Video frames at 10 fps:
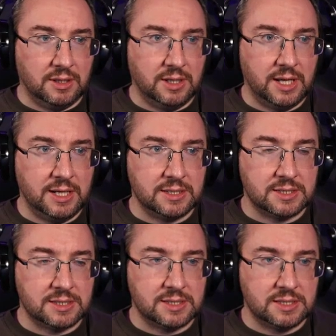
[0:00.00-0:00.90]

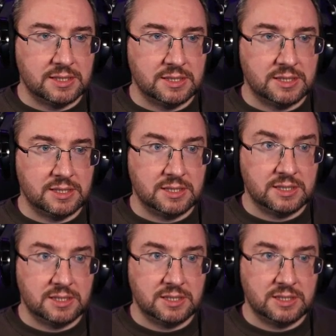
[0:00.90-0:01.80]
Let's
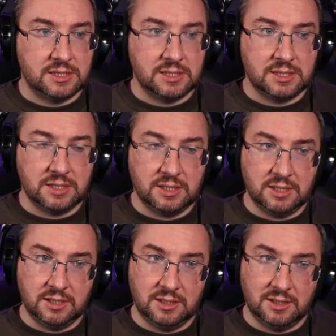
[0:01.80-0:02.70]

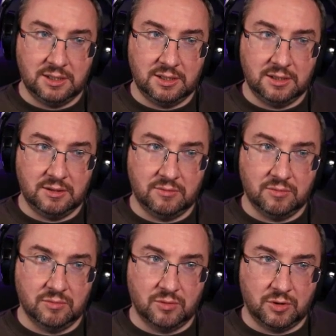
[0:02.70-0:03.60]
see
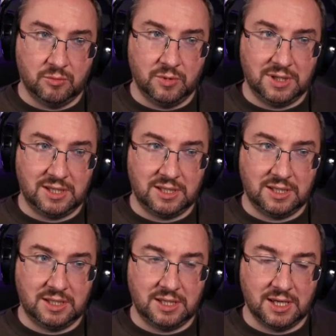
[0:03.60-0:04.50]
what we
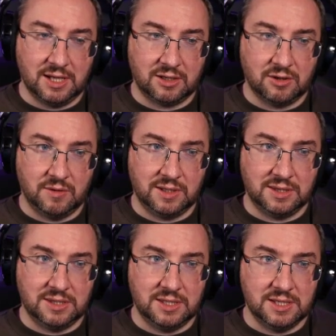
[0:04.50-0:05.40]
get going
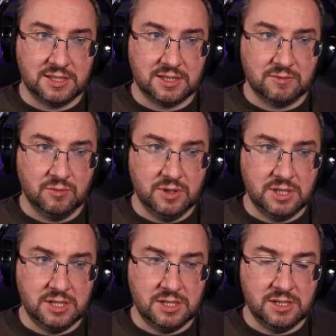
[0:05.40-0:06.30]
this way.